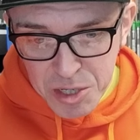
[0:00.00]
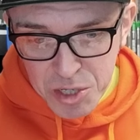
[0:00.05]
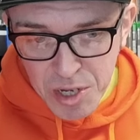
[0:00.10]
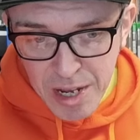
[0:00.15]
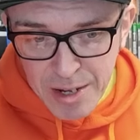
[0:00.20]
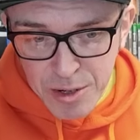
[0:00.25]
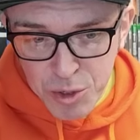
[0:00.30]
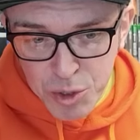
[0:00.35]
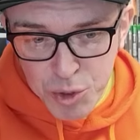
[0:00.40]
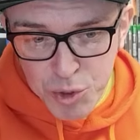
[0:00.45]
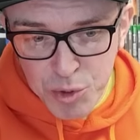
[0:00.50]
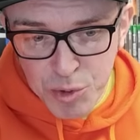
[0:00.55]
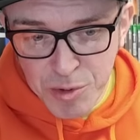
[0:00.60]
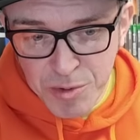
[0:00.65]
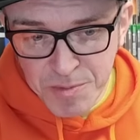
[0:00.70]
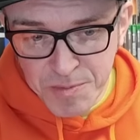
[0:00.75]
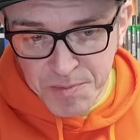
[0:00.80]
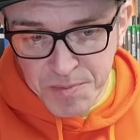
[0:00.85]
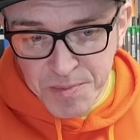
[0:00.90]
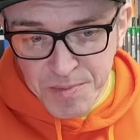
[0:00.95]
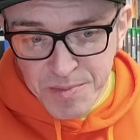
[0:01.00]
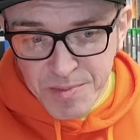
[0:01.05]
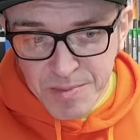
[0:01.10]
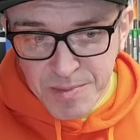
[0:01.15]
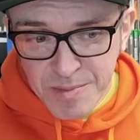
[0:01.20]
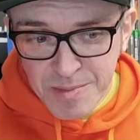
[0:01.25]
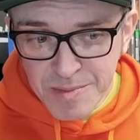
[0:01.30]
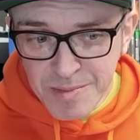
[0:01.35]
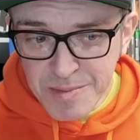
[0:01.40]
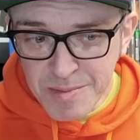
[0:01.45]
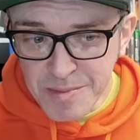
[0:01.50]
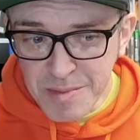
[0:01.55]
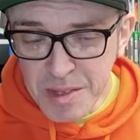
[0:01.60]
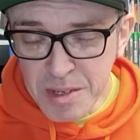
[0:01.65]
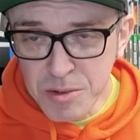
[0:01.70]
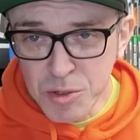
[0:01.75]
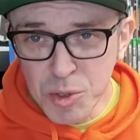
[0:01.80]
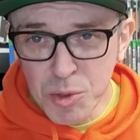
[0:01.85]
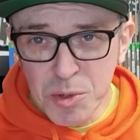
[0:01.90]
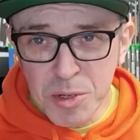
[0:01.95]
central
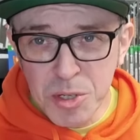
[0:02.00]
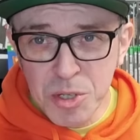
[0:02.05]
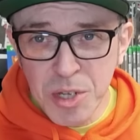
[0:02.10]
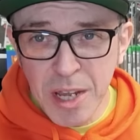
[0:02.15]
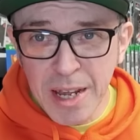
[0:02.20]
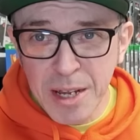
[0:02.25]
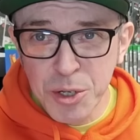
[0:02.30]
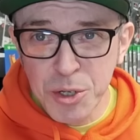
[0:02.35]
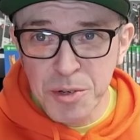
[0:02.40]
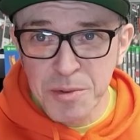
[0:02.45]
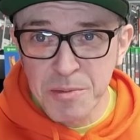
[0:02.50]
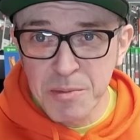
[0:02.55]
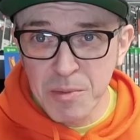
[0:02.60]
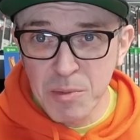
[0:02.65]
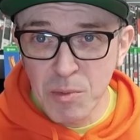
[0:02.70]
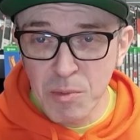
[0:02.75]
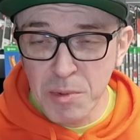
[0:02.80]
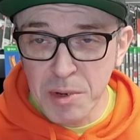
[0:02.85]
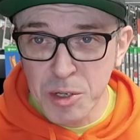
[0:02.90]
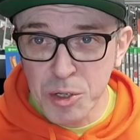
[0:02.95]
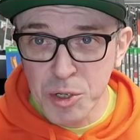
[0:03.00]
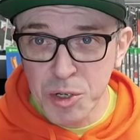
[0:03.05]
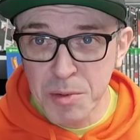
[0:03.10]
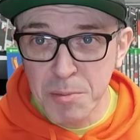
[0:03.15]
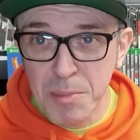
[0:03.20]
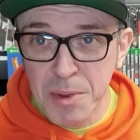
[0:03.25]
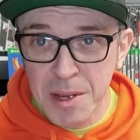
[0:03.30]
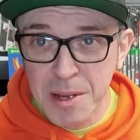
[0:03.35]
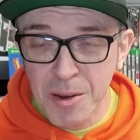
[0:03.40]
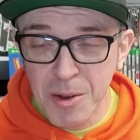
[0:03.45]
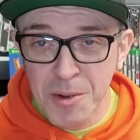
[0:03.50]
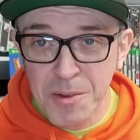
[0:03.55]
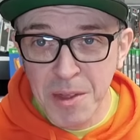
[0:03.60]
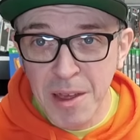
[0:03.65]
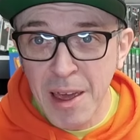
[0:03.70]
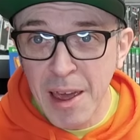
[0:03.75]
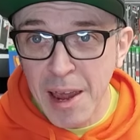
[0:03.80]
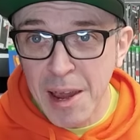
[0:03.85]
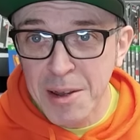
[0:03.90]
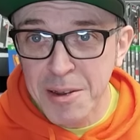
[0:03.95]
sort of section, which should be like
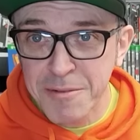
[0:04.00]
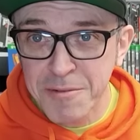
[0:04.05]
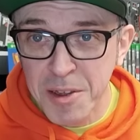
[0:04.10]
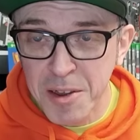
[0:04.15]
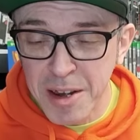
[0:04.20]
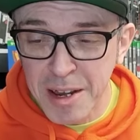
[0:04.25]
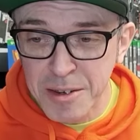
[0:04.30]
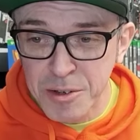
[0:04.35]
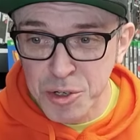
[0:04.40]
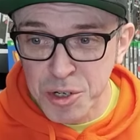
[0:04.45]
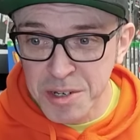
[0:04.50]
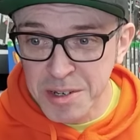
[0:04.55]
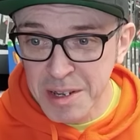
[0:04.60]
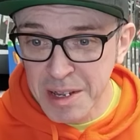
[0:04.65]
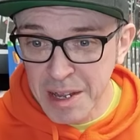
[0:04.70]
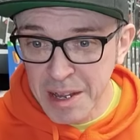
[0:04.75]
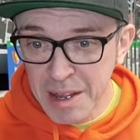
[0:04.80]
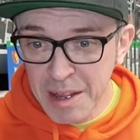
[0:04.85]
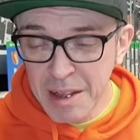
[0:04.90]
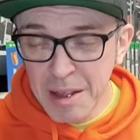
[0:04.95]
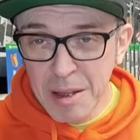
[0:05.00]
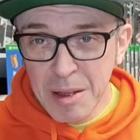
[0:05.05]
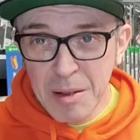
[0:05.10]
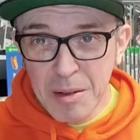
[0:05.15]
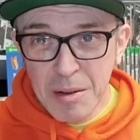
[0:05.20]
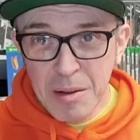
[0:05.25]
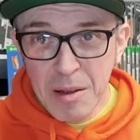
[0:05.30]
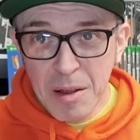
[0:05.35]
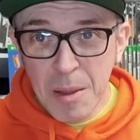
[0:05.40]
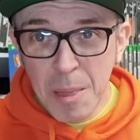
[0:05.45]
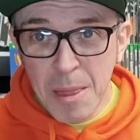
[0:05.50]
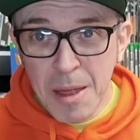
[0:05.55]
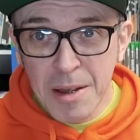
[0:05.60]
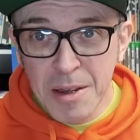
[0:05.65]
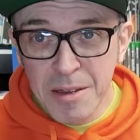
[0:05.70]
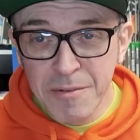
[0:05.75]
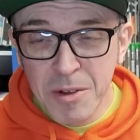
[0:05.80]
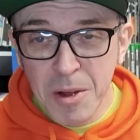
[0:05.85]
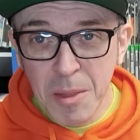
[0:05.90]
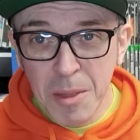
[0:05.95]
the head of your engine. and
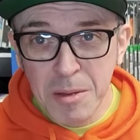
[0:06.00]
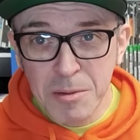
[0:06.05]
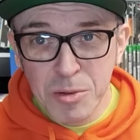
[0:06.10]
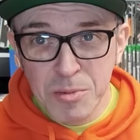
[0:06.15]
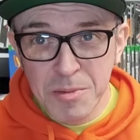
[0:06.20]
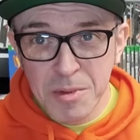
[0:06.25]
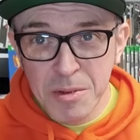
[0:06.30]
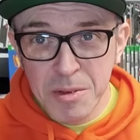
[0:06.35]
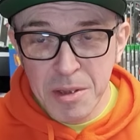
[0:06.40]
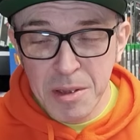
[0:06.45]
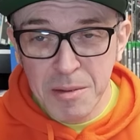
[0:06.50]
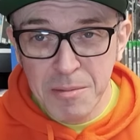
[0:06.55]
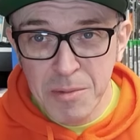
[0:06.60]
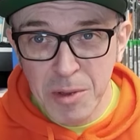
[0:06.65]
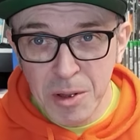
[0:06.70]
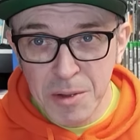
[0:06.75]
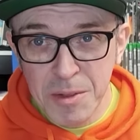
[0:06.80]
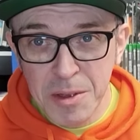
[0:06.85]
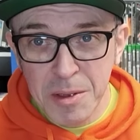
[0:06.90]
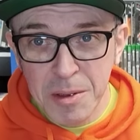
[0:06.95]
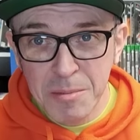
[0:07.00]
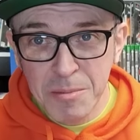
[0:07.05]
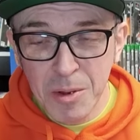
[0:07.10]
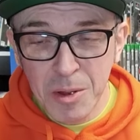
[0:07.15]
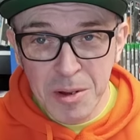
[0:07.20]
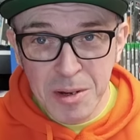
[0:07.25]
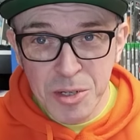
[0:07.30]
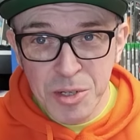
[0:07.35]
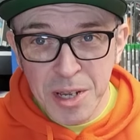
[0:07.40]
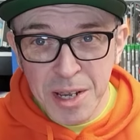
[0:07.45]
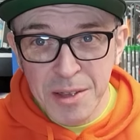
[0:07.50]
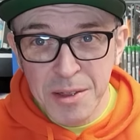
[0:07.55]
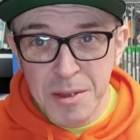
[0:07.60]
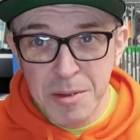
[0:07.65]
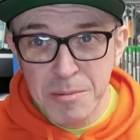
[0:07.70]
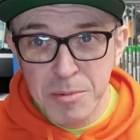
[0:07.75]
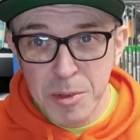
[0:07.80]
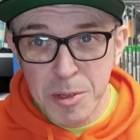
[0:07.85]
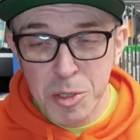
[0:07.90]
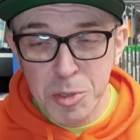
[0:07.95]
then you've got the
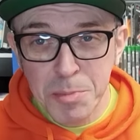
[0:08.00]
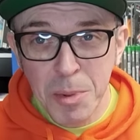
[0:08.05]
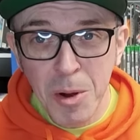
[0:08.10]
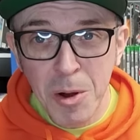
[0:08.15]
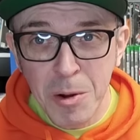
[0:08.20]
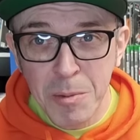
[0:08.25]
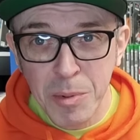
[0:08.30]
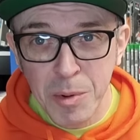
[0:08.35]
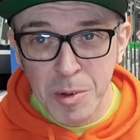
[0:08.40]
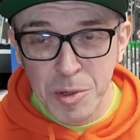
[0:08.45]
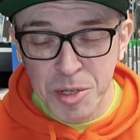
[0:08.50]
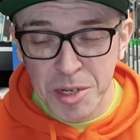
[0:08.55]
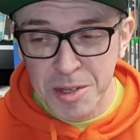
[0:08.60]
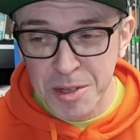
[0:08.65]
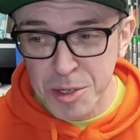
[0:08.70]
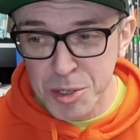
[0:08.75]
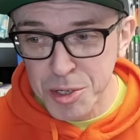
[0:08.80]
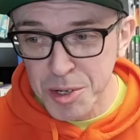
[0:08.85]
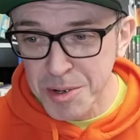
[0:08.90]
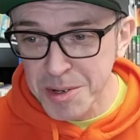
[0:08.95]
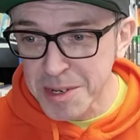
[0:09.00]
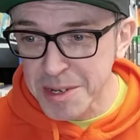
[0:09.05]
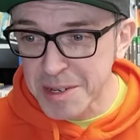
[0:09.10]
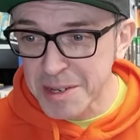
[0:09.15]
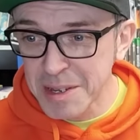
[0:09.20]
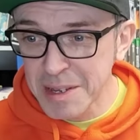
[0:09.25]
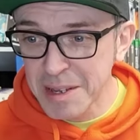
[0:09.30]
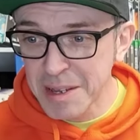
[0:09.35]
spark plugs either side.